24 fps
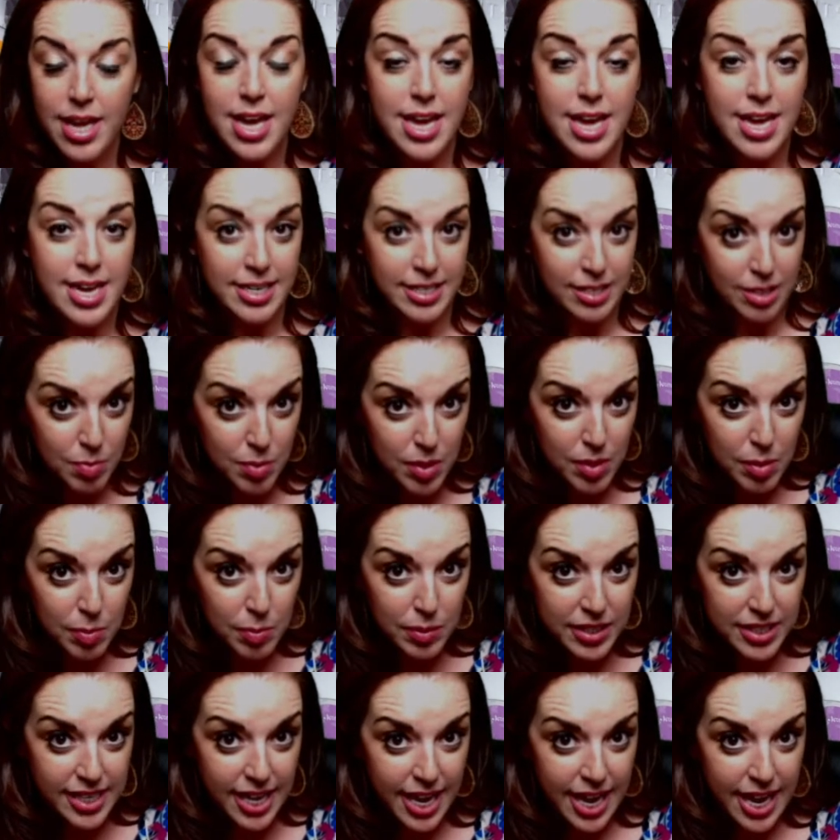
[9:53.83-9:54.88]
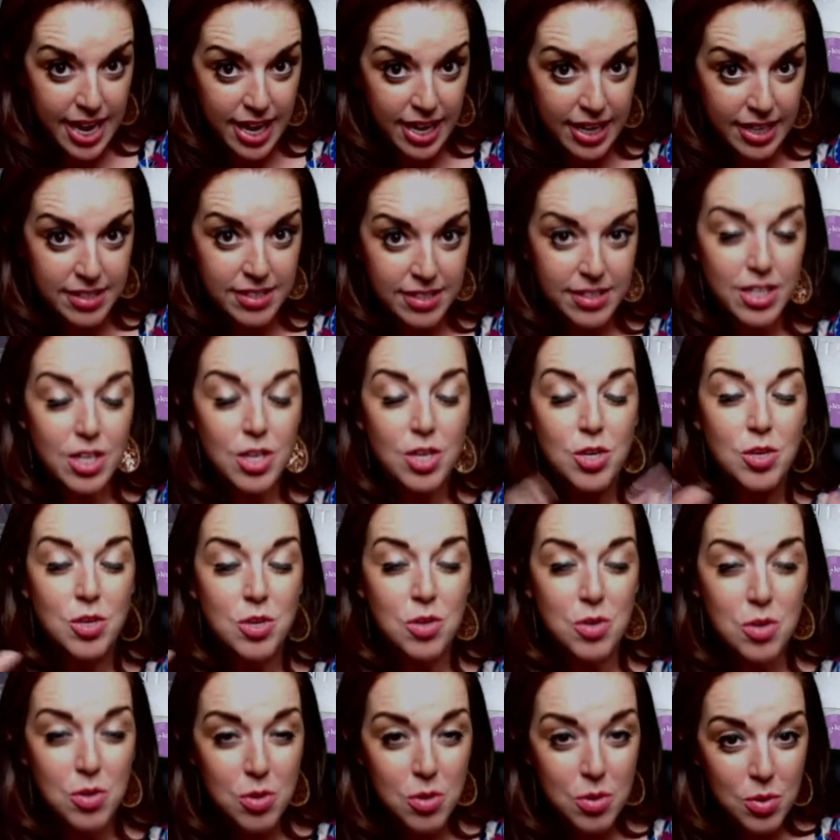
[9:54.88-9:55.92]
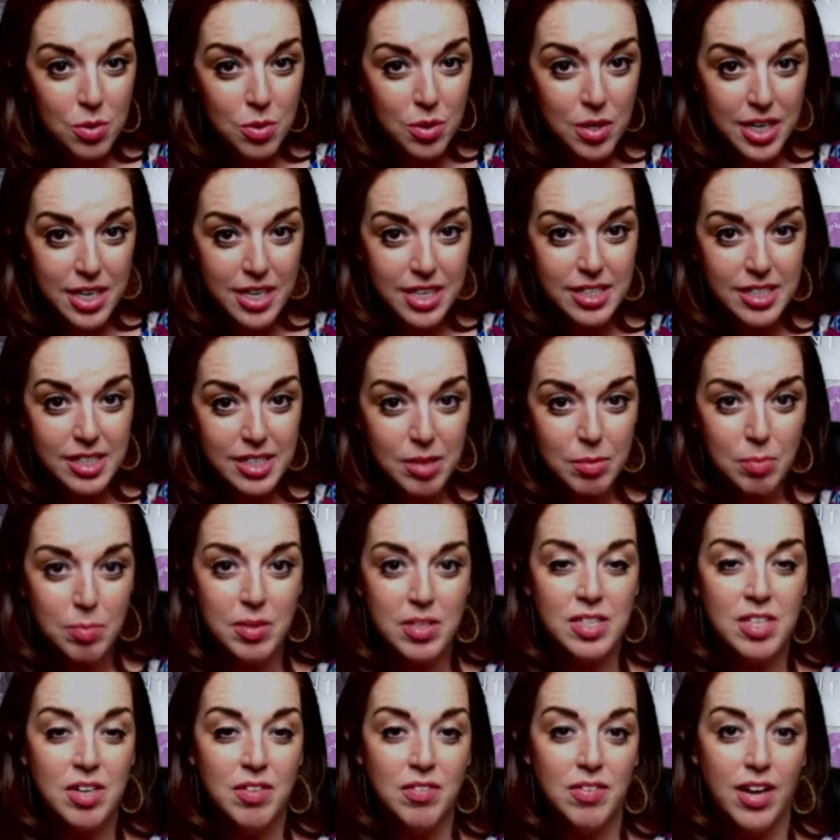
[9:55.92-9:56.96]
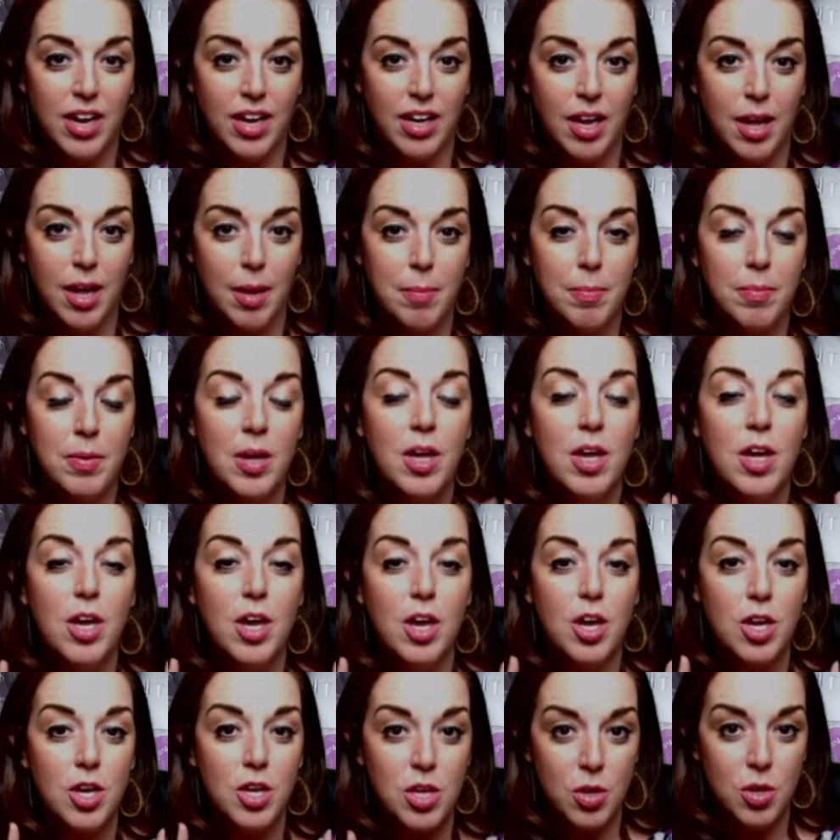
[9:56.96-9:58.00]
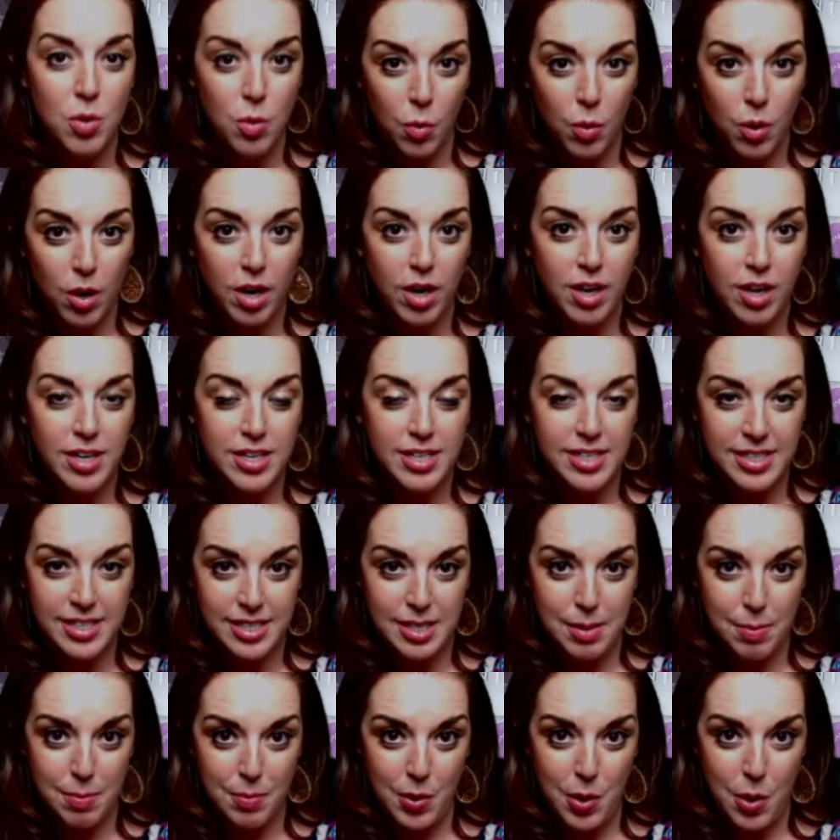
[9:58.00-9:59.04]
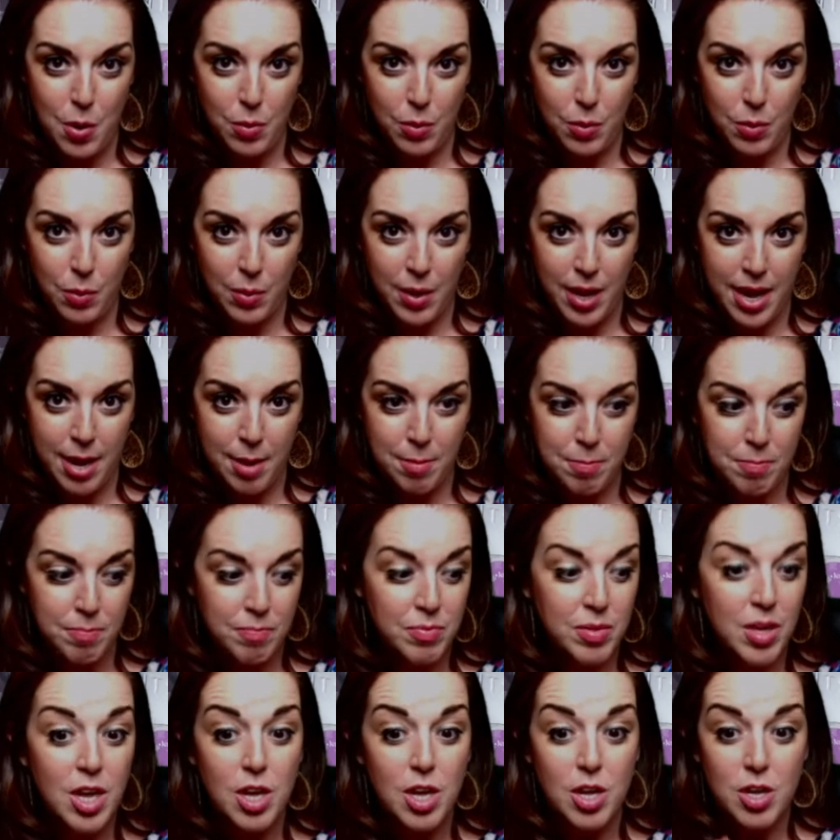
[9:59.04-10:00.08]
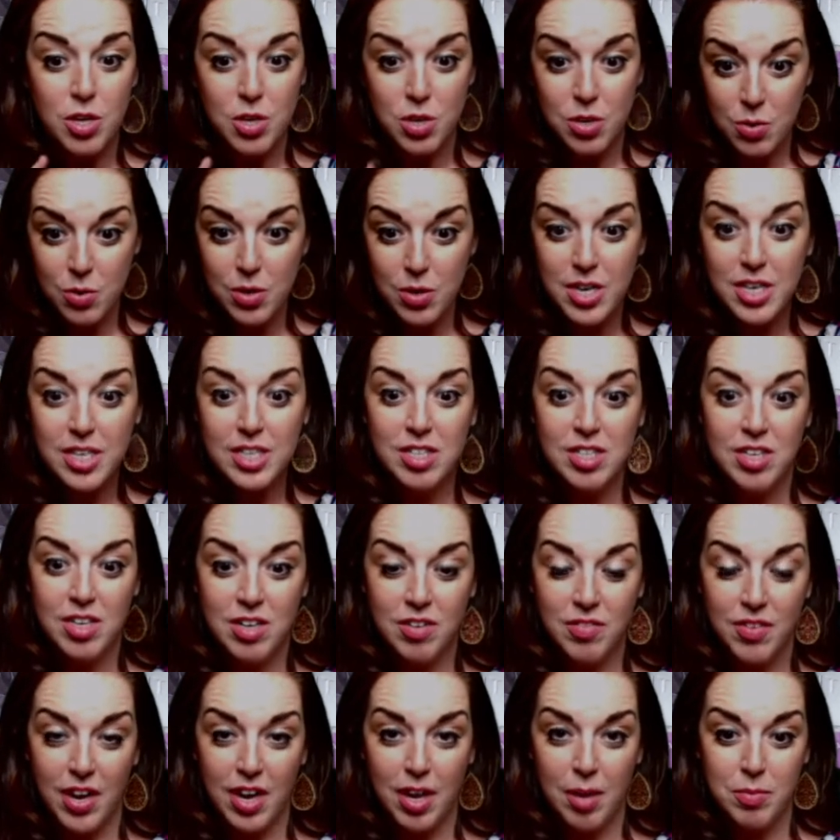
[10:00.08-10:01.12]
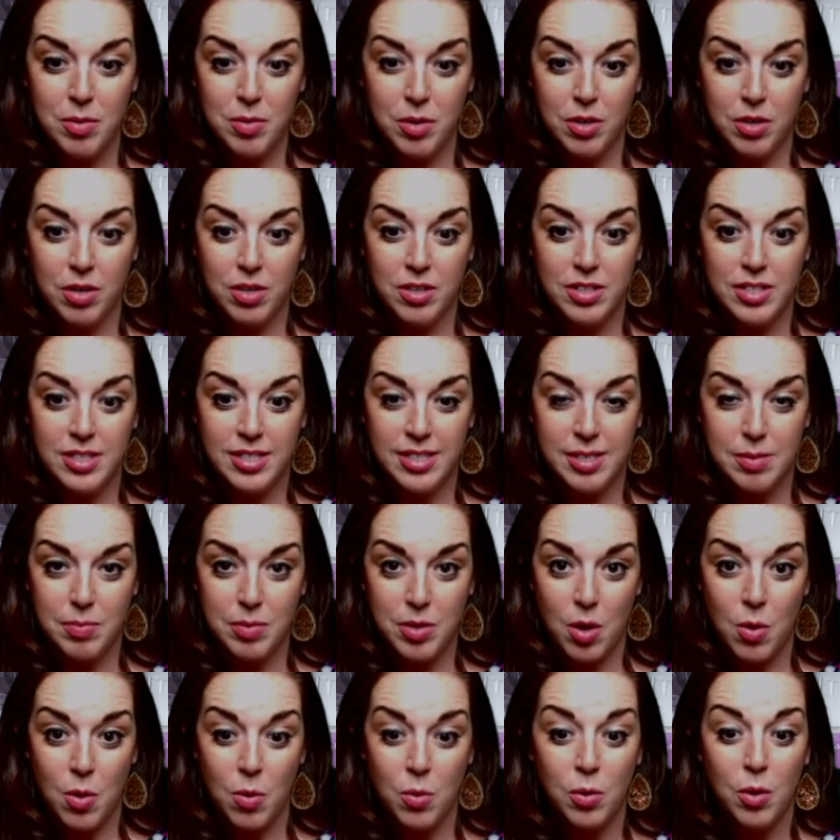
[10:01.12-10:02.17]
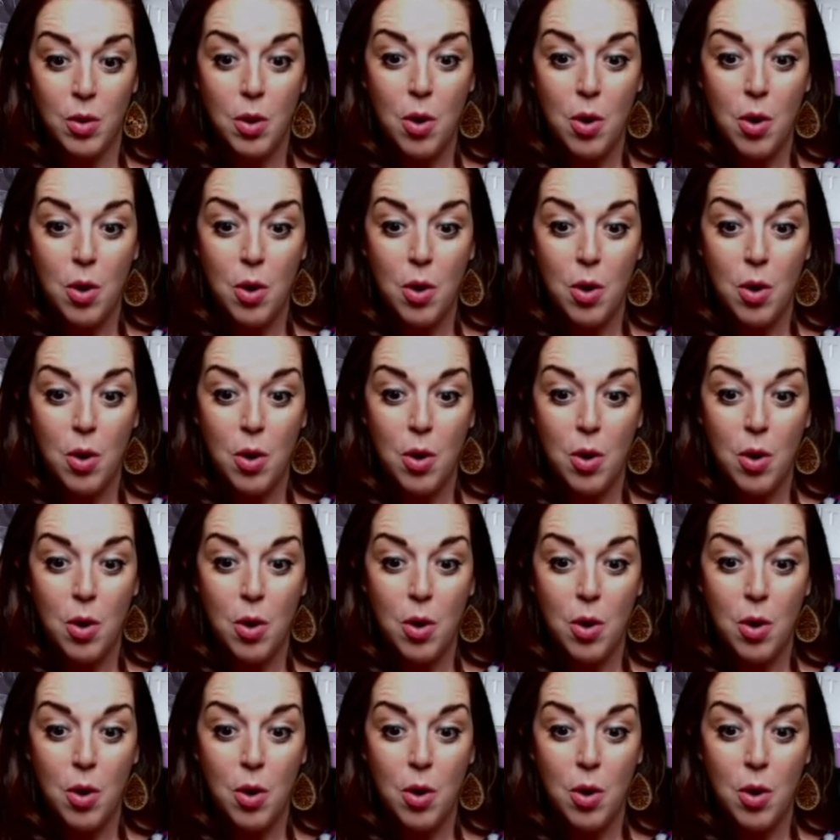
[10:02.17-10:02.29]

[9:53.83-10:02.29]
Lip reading: Into people's hands. You need to develop your zip code, okay? You need to develop your zip code